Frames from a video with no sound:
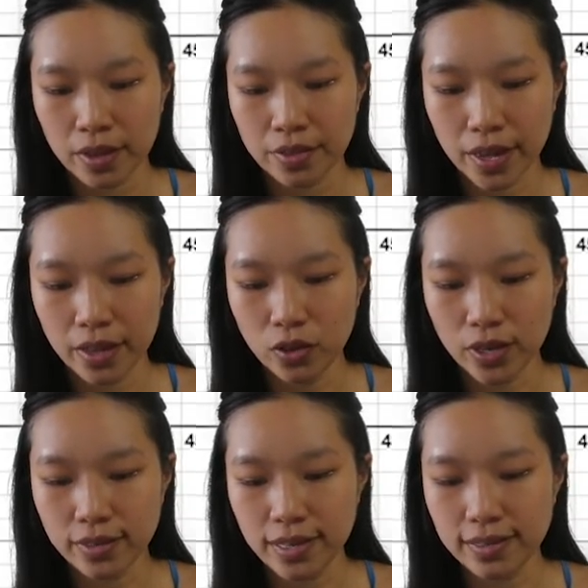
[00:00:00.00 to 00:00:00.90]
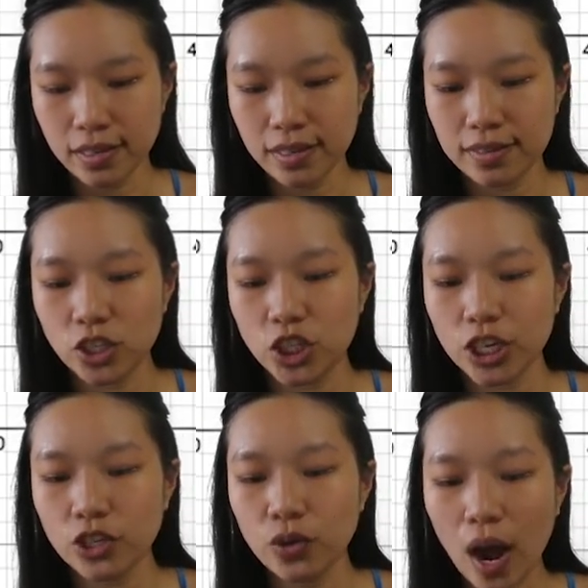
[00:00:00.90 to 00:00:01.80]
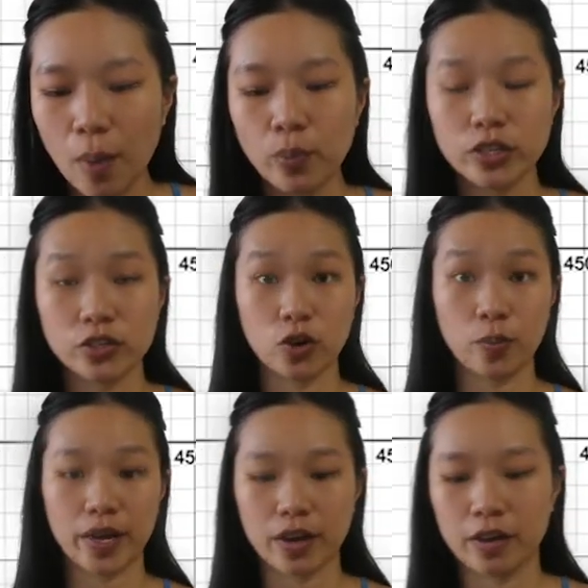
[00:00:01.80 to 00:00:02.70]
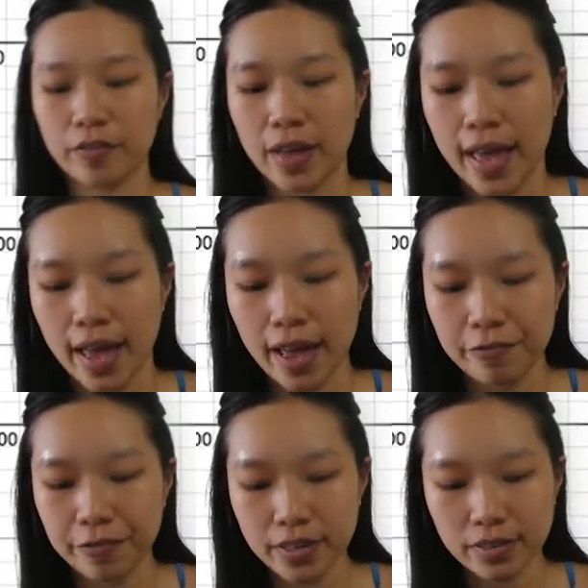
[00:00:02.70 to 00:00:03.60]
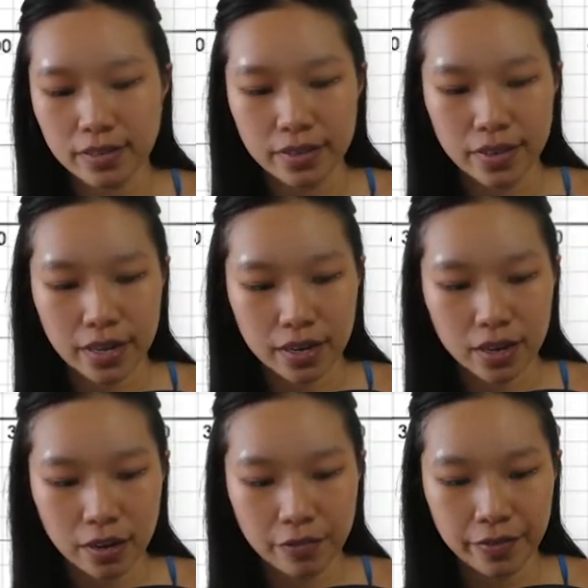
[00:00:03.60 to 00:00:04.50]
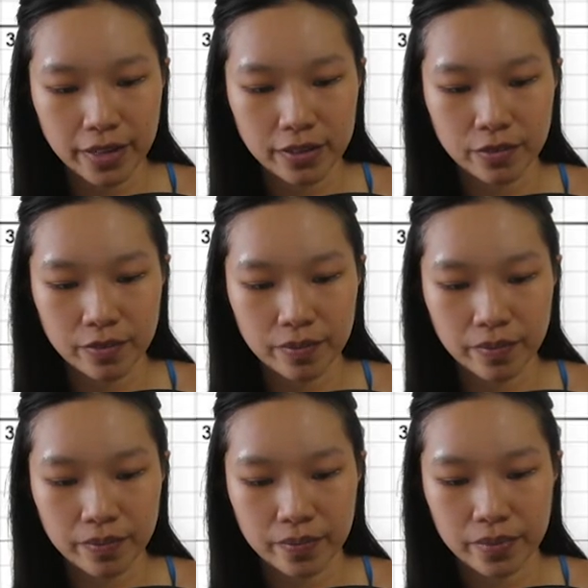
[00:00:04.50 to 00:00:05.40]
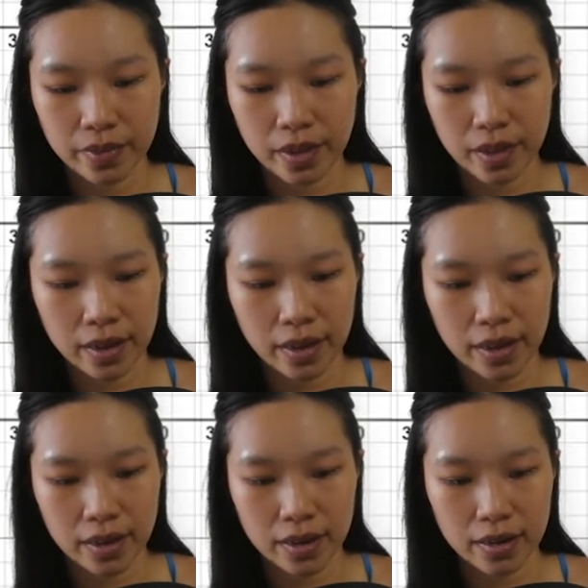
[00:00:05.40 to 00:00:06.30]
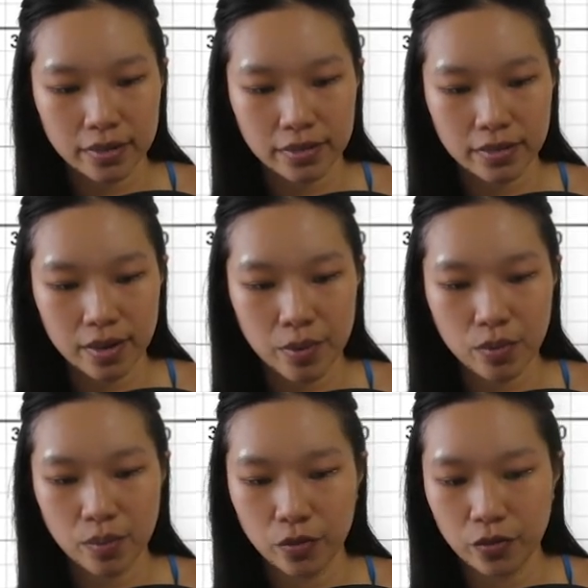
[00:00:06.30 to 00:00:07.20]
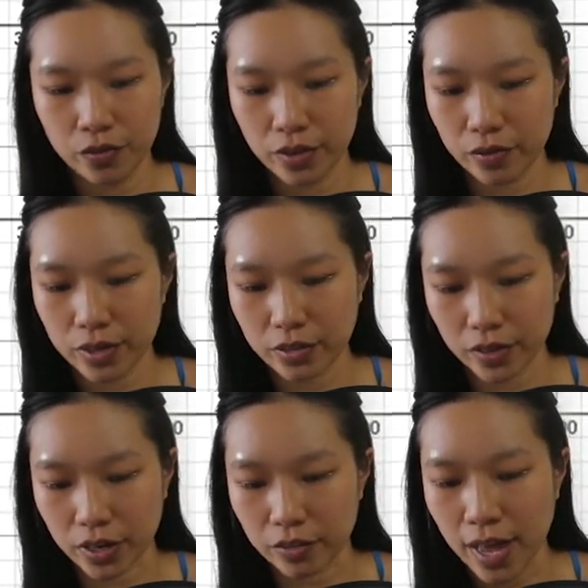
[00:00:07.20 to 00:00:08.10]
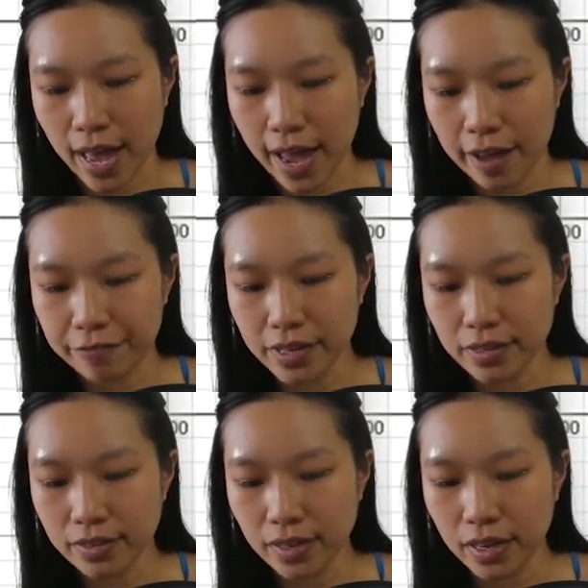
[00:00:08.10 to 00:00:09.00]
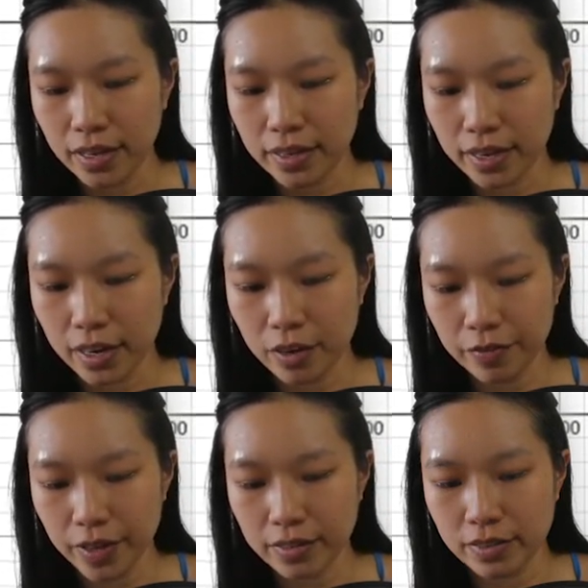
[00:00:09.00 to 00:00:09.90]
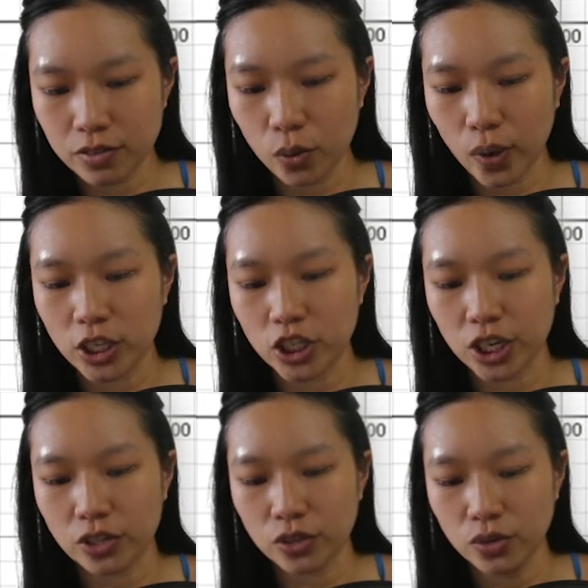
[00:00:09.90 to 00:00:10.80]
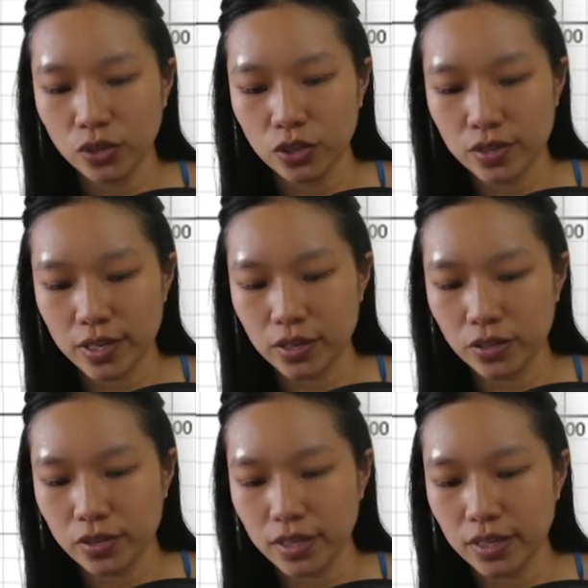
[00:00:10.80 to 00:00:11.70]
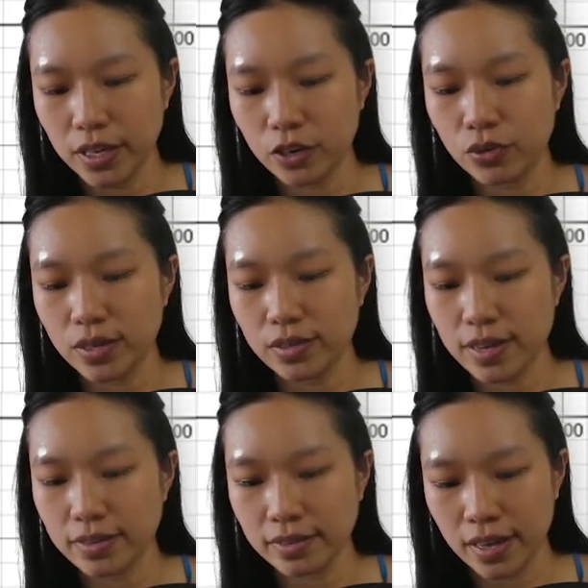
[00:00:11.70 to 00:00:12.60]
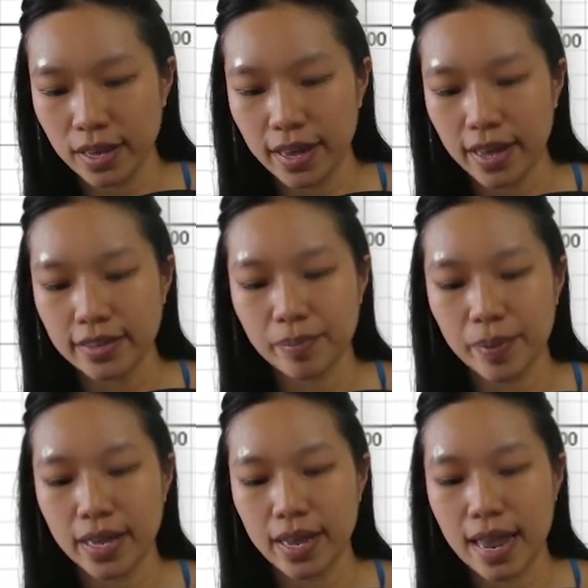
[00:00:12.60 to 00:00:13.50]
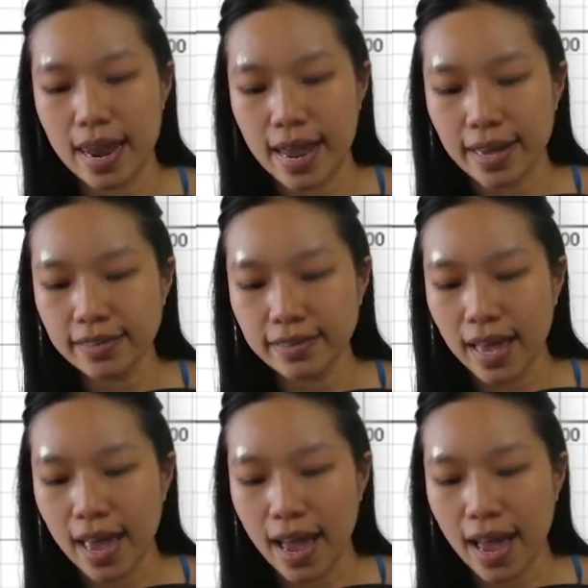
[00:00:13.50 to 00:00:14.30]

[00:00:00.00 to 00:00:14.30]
then you can see it's a it's a gentle upward sloping curve. At first, the curve is let's let me remove the rest of the curve. At first, the curve is quite gentle. You see, you see the increase is it's a bit less.